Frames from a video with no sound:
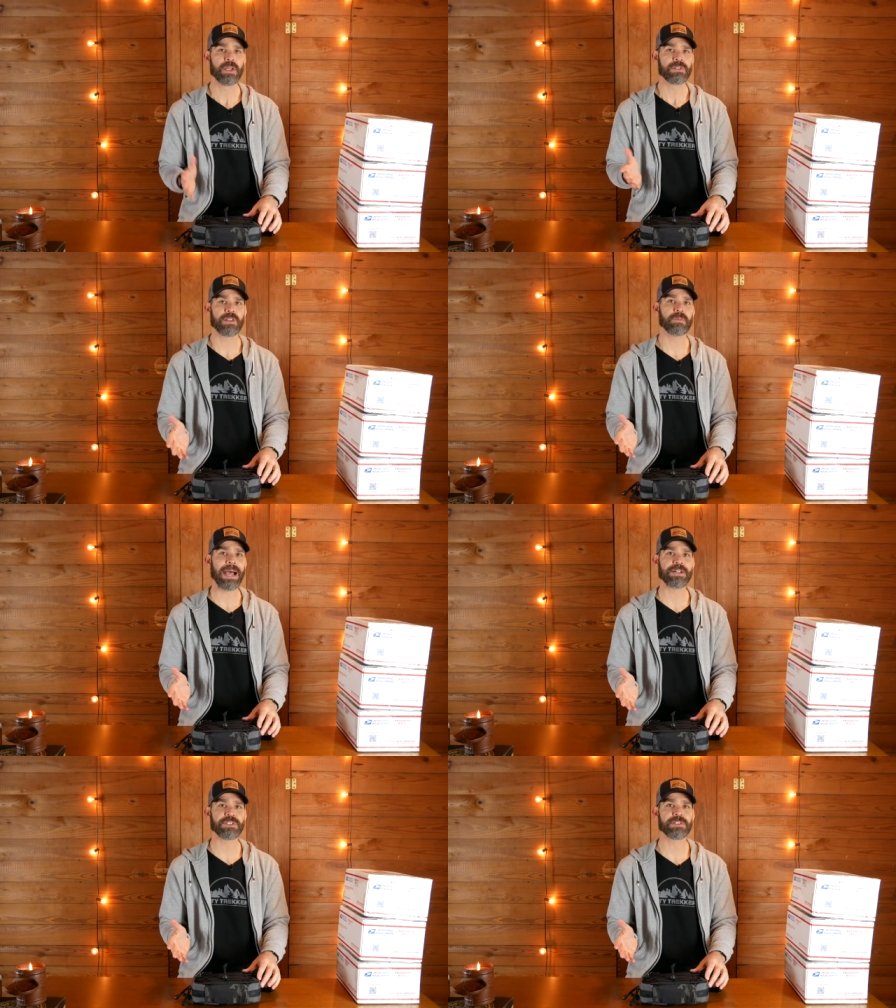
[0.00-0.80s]
So the
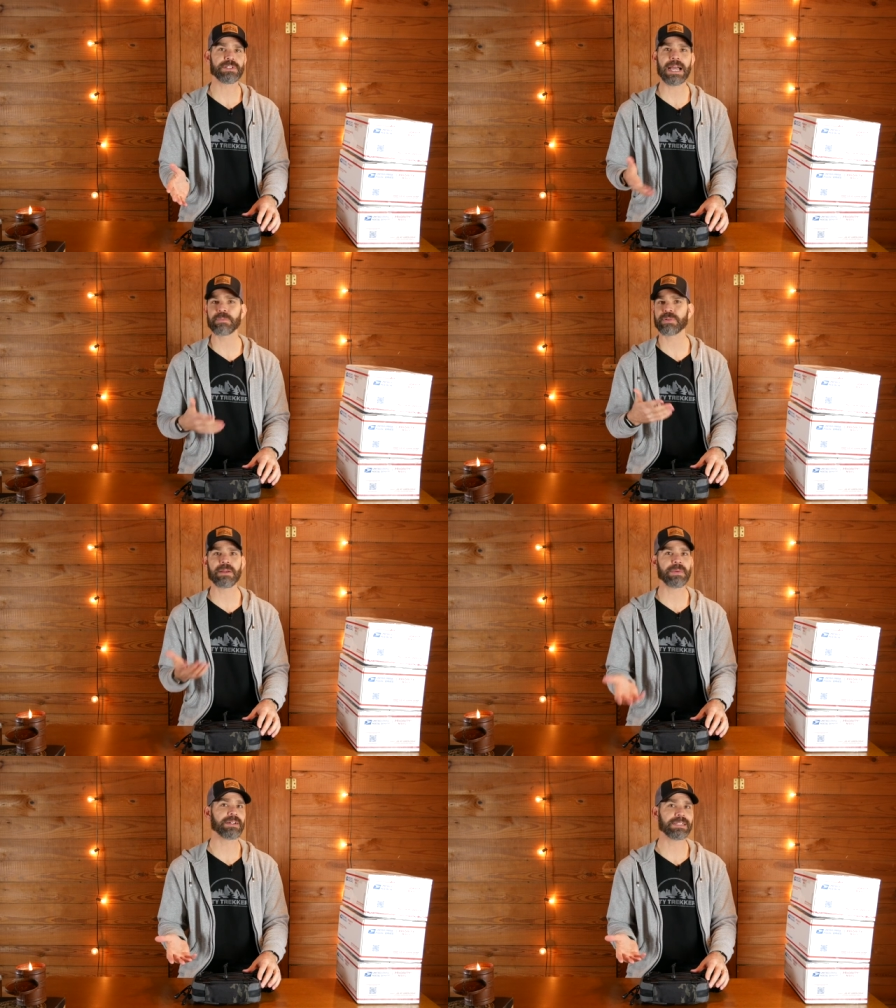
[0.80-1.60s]
pouches are not
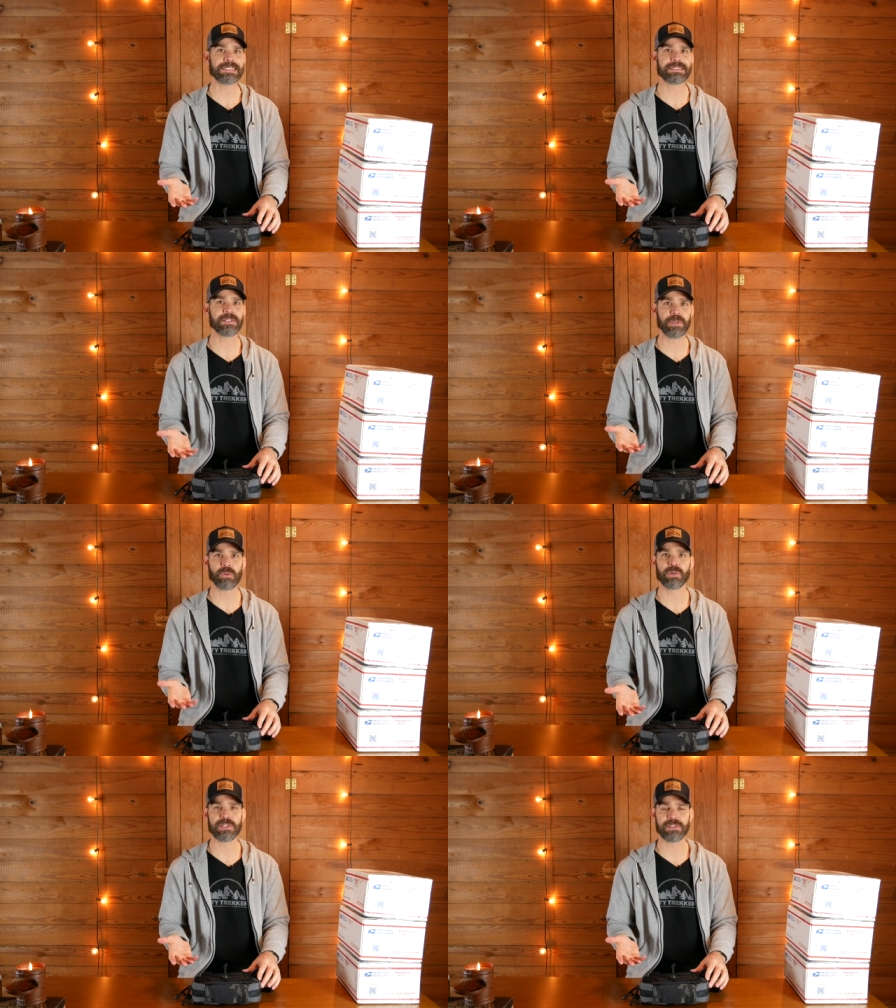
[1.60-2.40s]
primarily to be
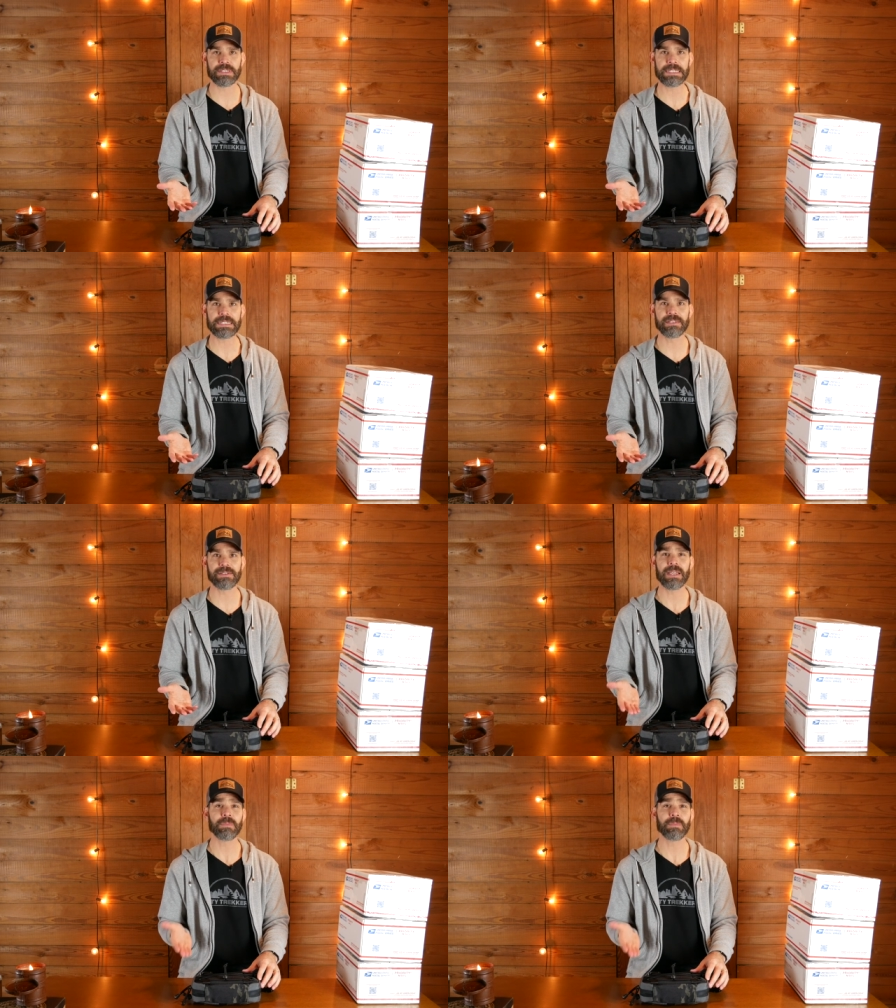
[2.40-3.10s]
worn as slings,